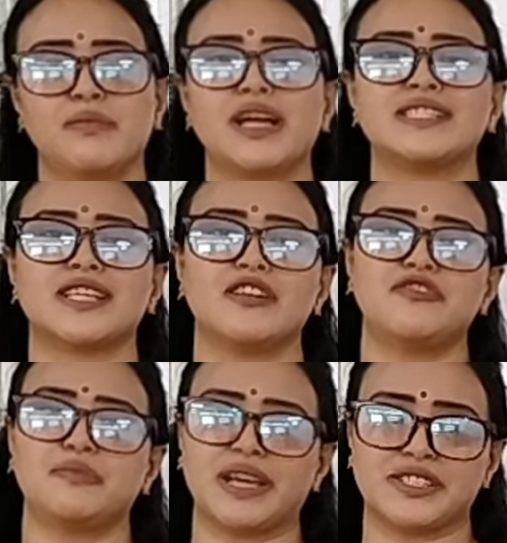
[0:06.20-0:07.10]
myself
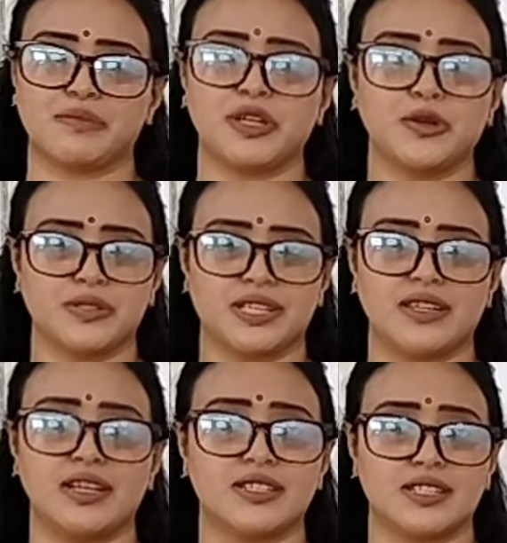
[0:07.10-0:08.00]
Mehzabeen
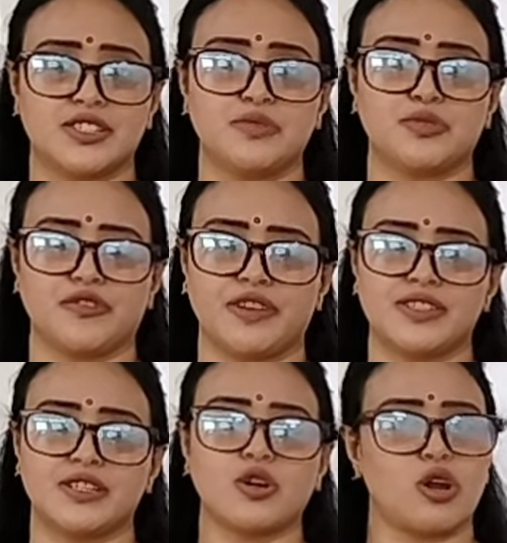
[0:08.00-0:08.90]
Hussain, Assistant
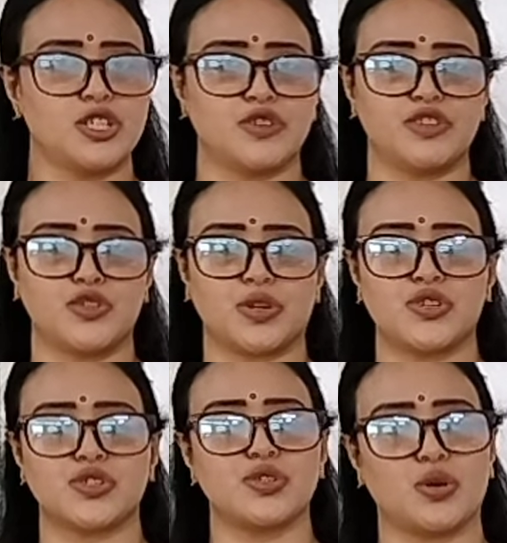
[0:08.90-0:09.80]
Professor, College of
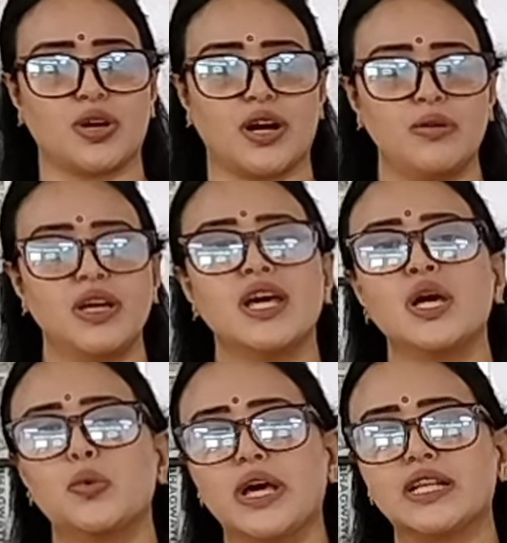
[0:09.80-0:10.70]
Education, Nagaon.
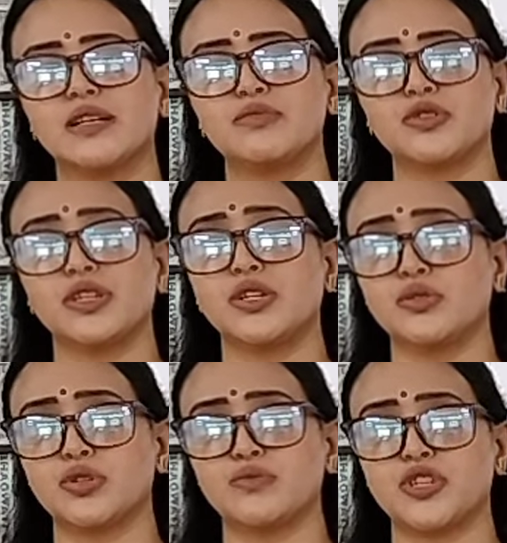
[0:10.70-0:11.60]
Welcome to the
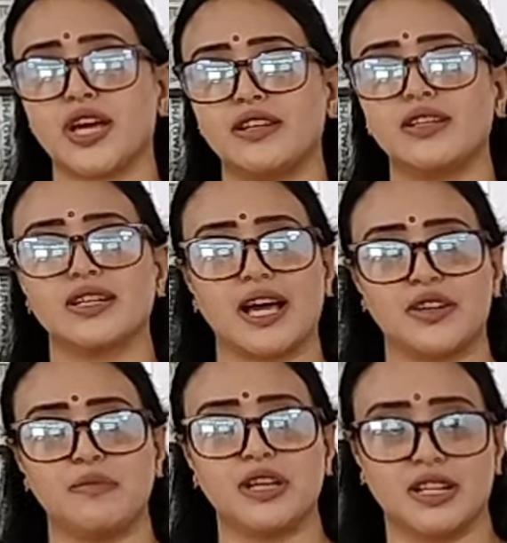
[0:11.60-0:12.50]
YouTube channel
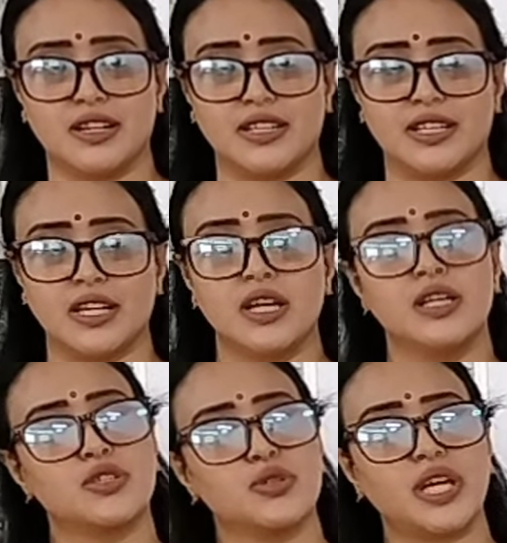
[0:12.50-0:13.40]
Academic Learning.
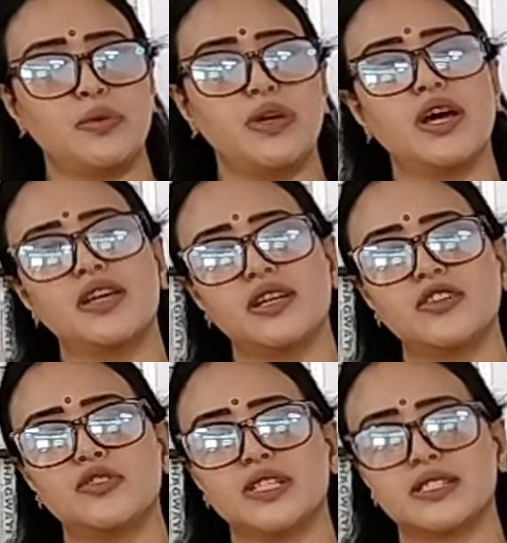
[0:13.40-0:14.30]
Today we are here
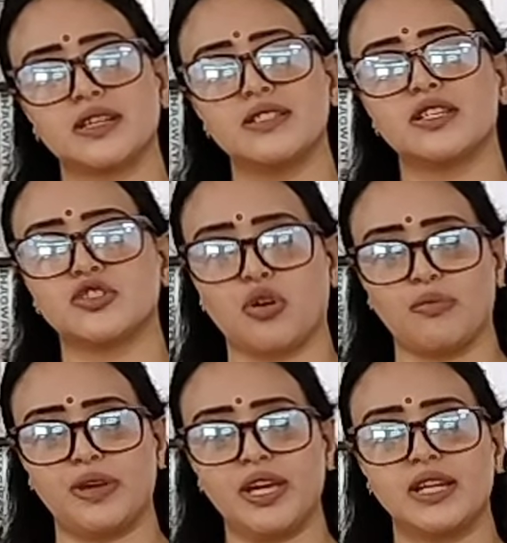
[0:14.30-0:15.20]
to discuss a
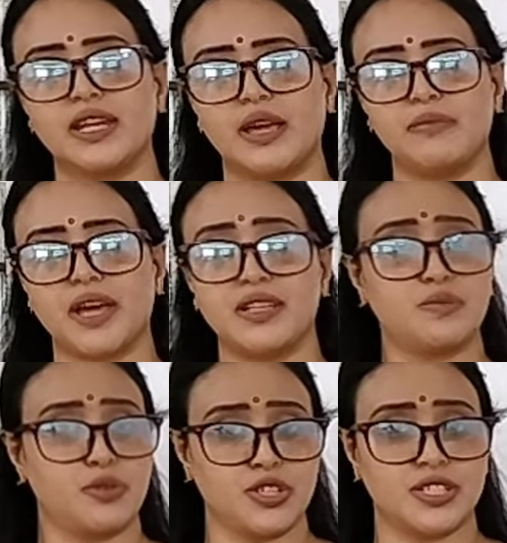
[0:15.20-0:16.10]
topic named as
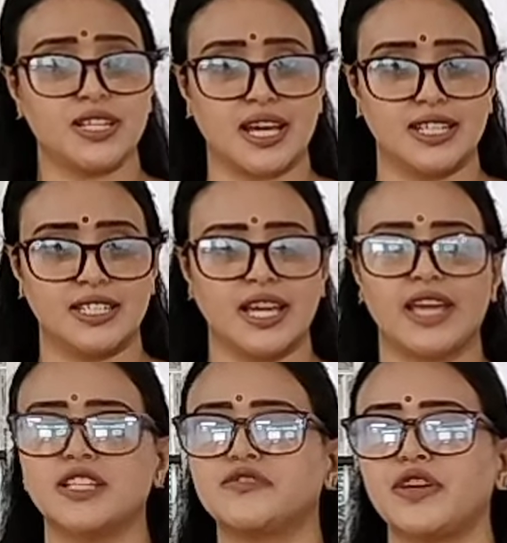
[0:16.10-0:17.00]
personality
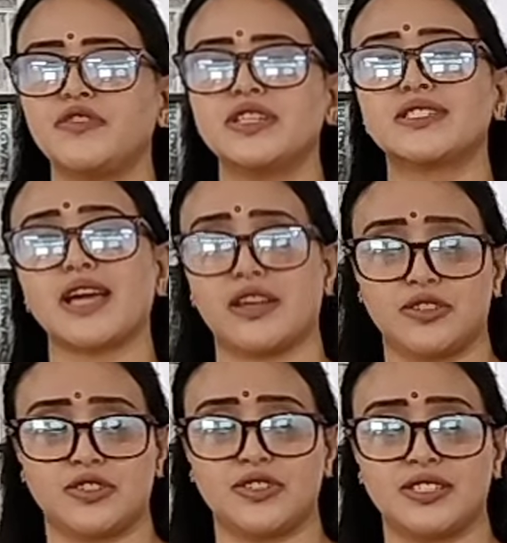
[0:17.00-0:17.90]
and its various
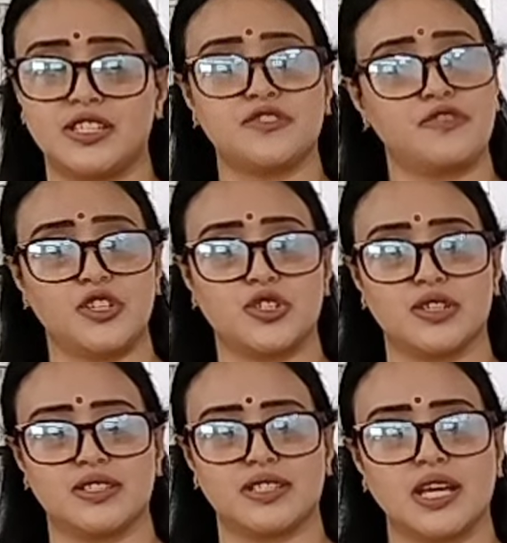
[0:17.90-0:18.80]
characteristics,
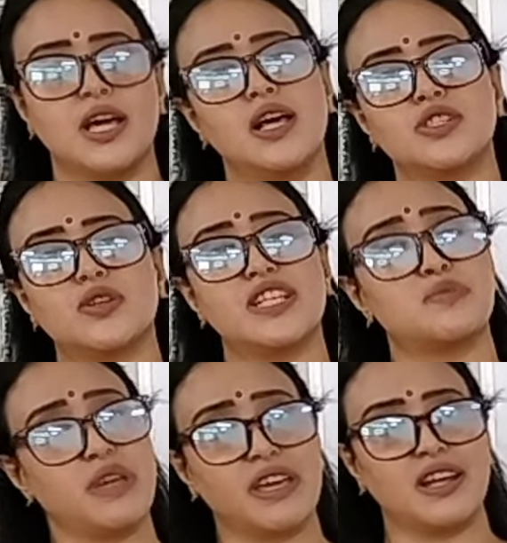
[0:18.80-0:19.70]
features. So let's
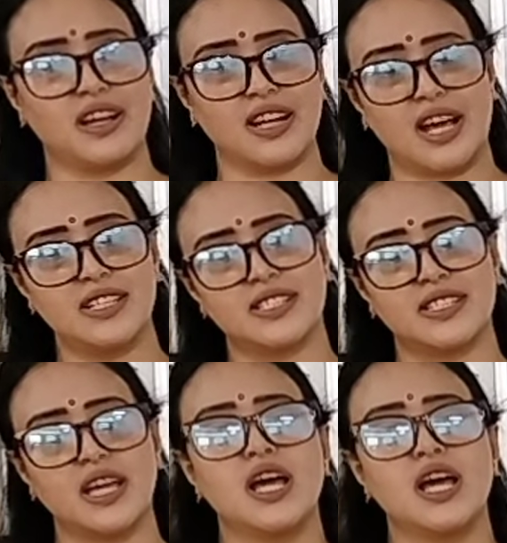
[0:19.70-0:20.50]
begin our class.